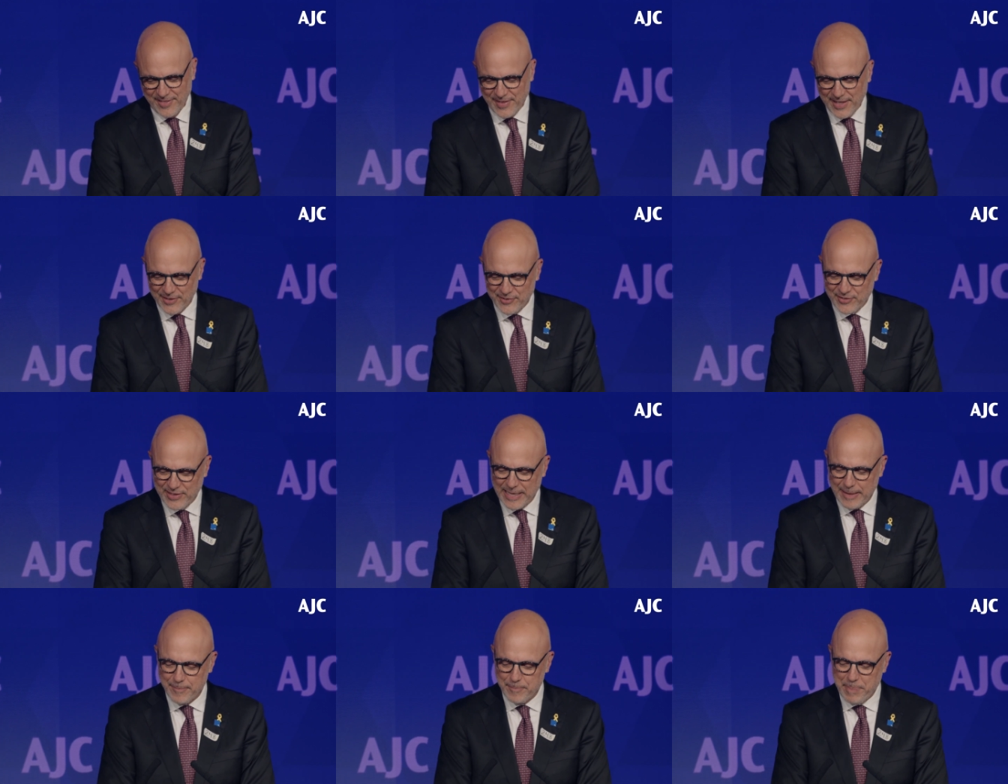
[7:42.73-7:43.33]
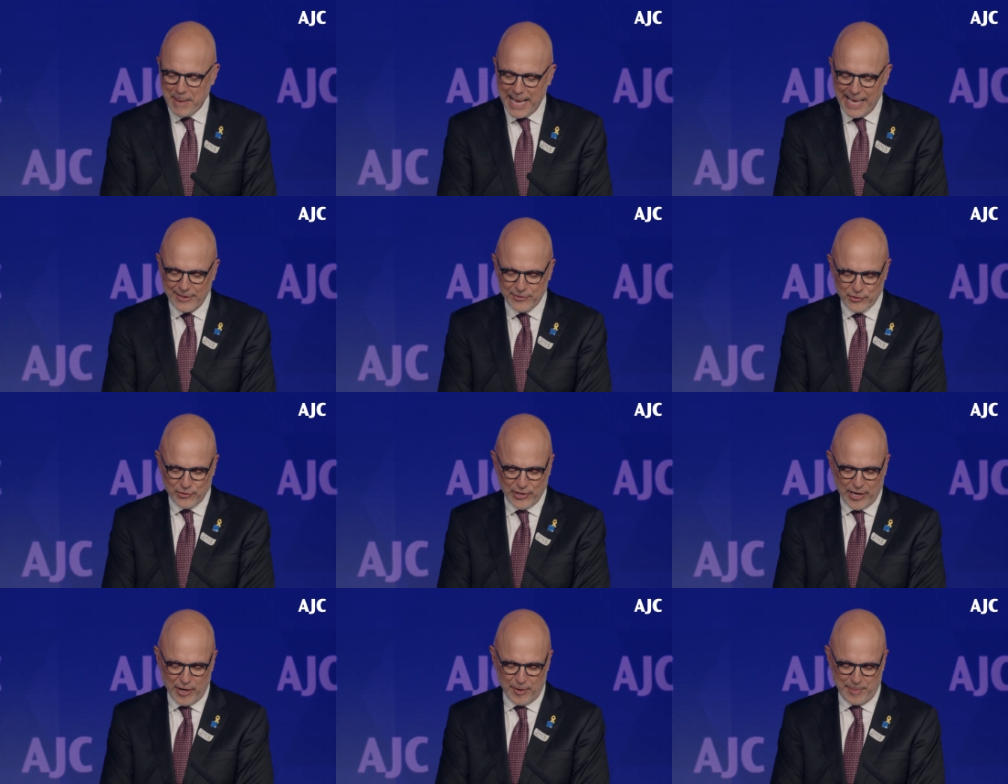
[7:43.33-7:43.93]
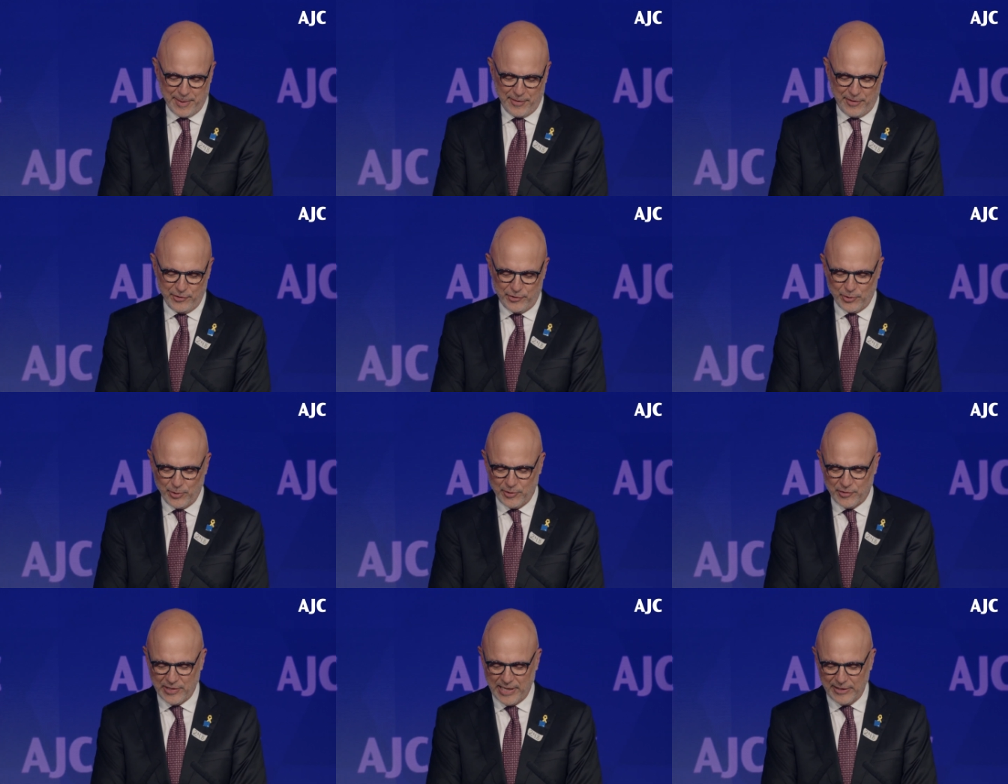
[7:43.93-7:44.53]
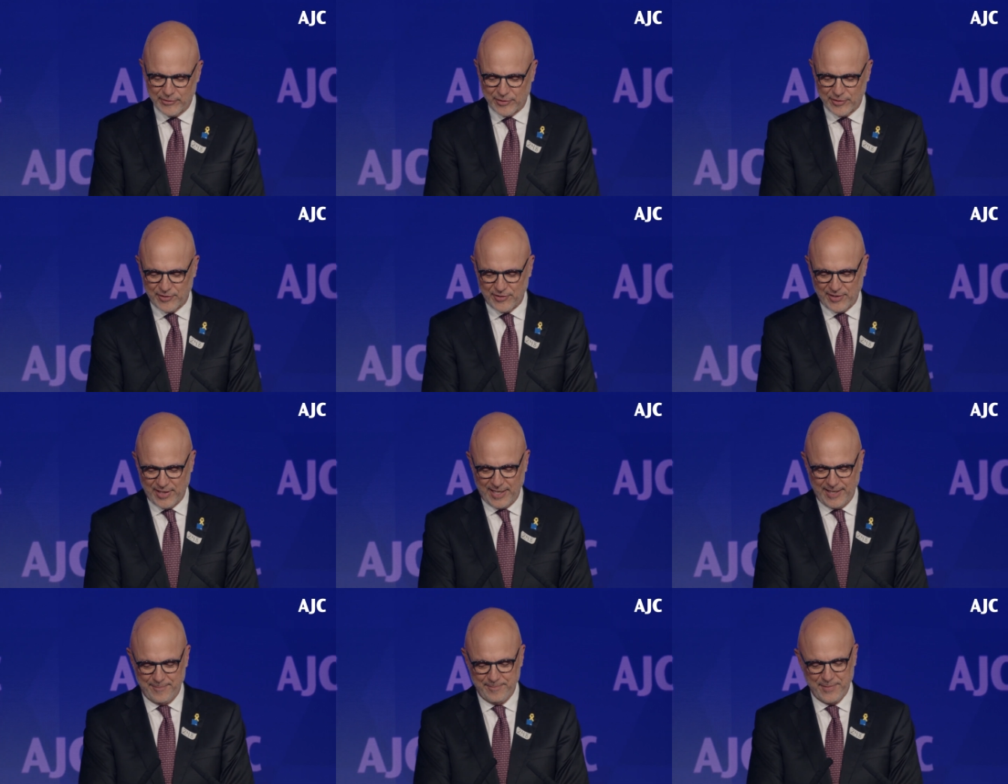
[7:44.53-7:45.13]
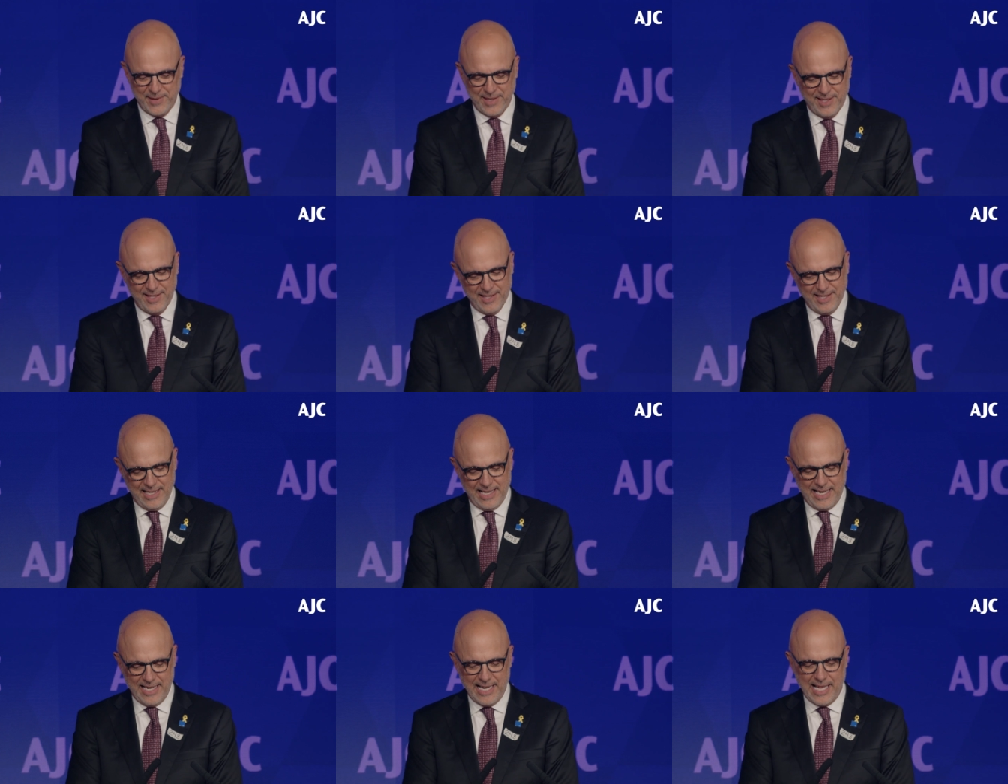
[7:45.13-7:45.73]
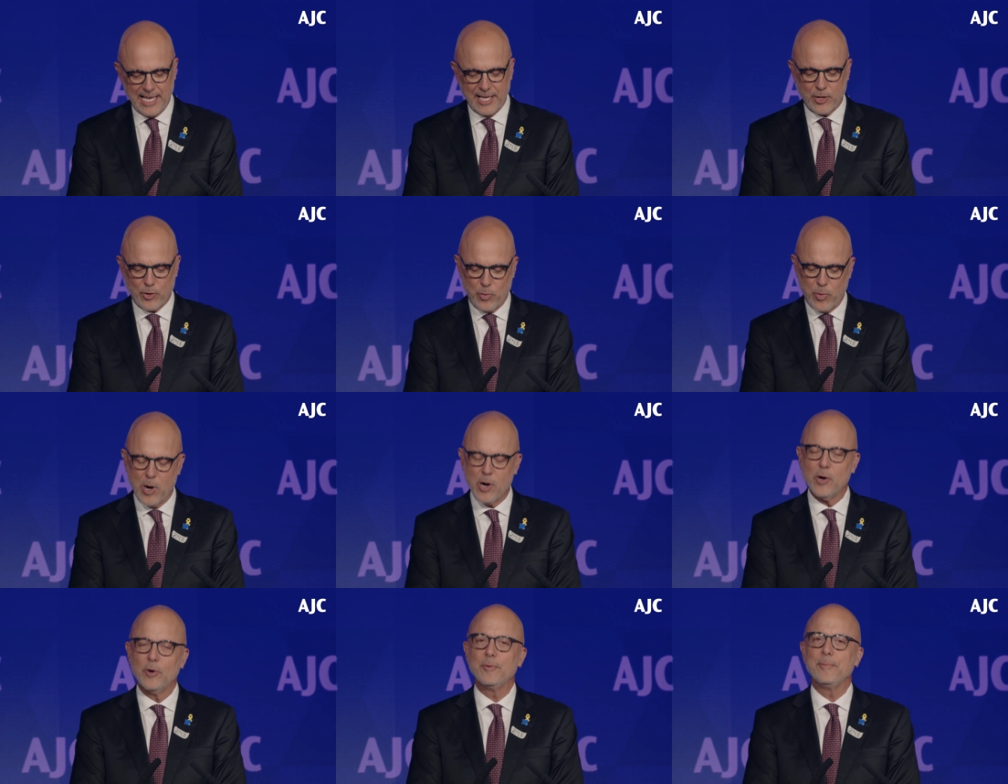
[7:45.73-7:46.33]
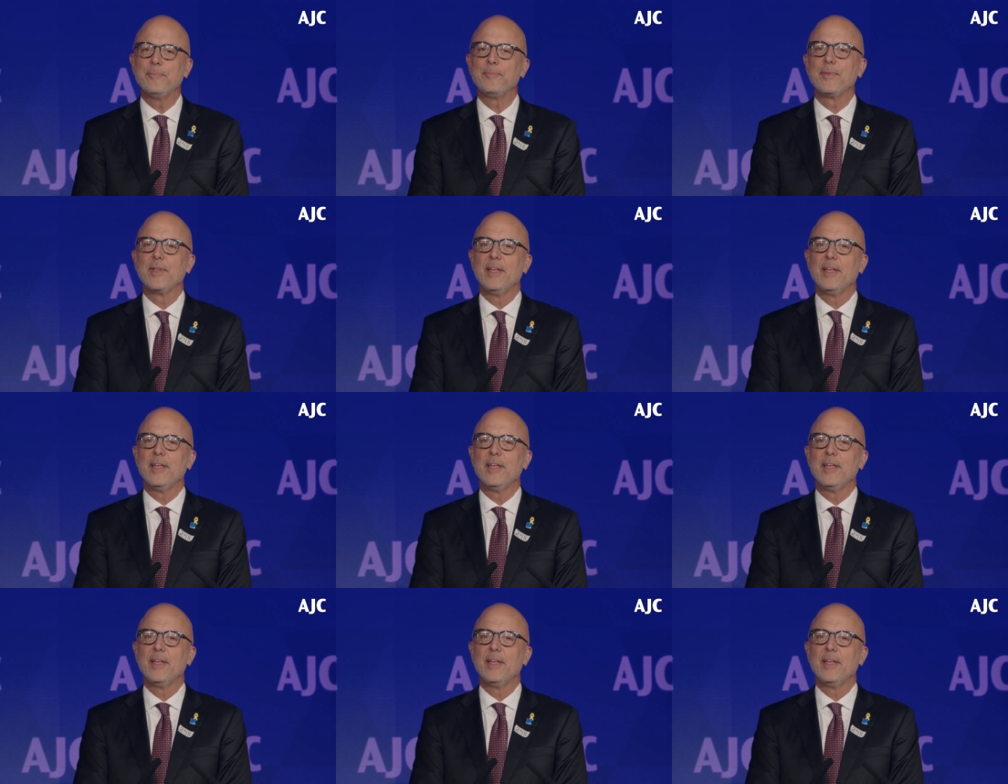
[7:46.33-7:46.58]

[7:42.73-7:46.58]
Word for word: the esteemed past chairman of the Jewish Agency, and I quote,